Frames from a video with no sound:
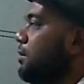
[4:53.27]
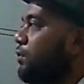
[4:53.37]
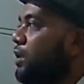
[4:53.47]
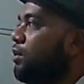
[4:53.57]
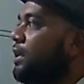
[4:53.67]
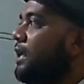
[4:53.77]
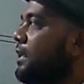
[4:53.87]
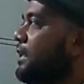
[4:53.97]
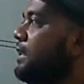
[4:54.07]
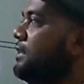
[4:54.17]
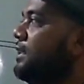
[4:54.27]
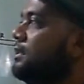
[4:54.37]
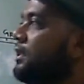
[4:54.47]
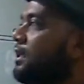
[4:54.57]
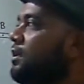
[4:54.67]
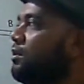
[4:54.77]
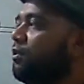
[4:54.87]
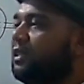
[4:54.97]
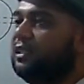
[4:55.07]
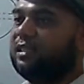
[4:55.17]
we know that this is a
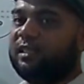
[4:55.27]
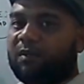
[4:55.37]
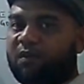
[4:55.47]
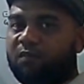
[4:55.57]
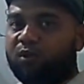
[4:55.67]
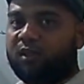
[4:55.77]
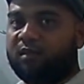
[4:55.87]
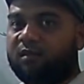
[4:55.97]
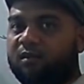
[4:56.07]
rotation type of motion.